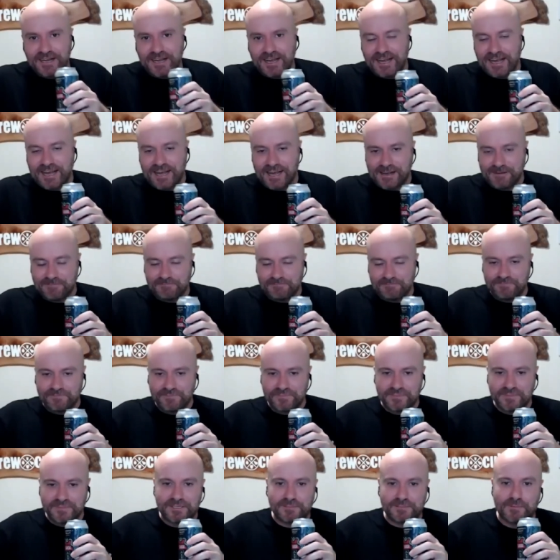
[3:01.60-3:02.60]

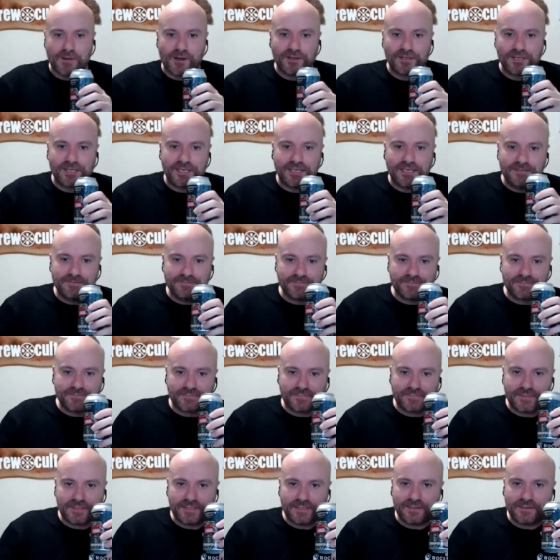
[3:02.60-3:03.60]
um, Smokey,
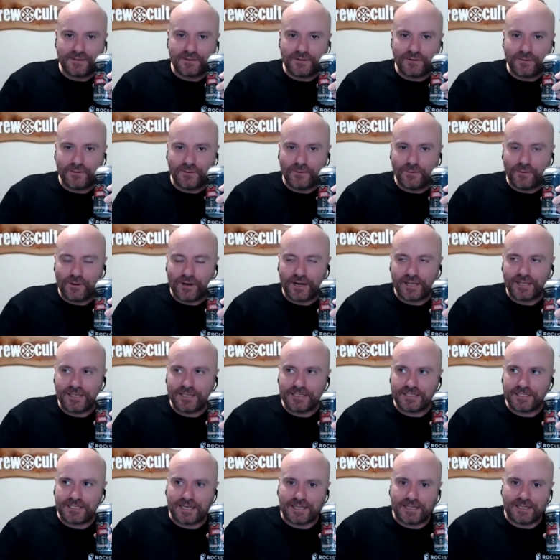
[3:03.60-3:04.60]
why don't
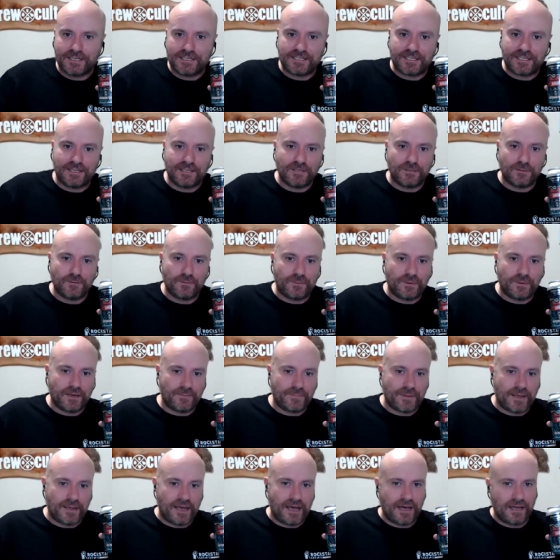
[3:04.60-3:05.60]
you tell us a little bit
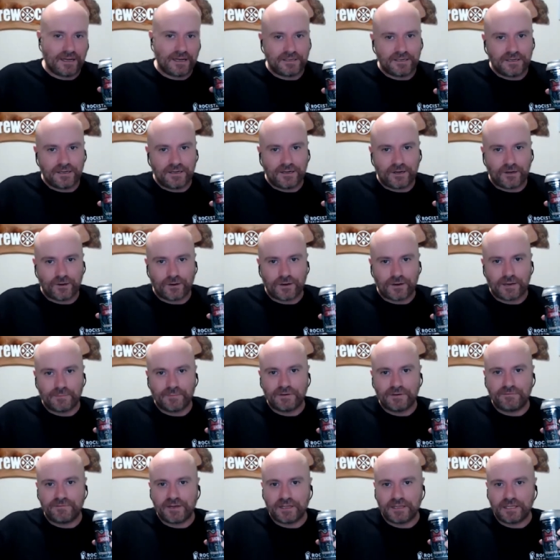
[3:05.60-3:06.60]
about
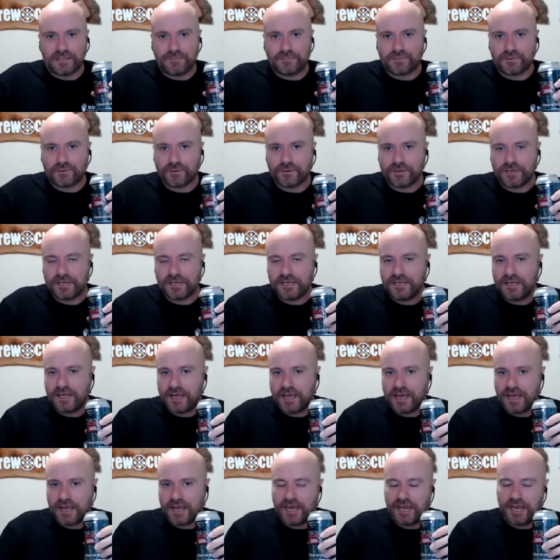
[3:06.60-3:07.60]
Currumbin Valley Brewing
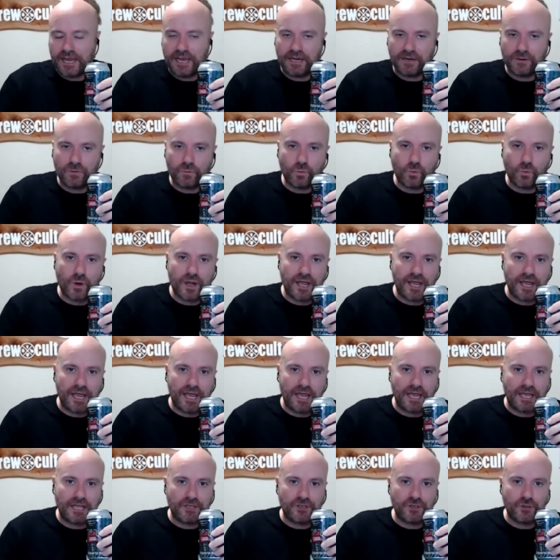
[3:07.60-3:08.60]
and
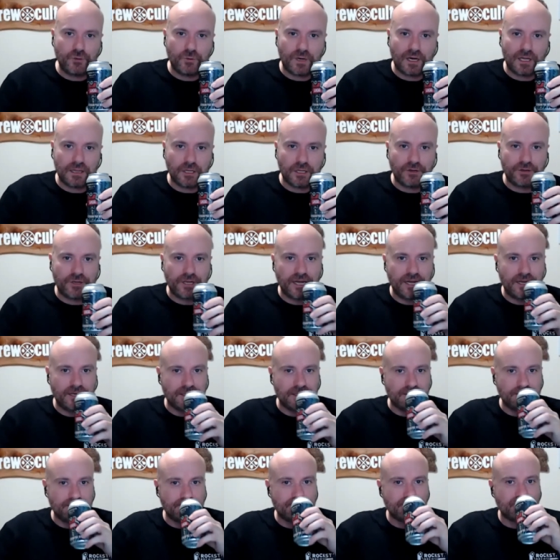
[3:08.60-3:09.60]
where you are located?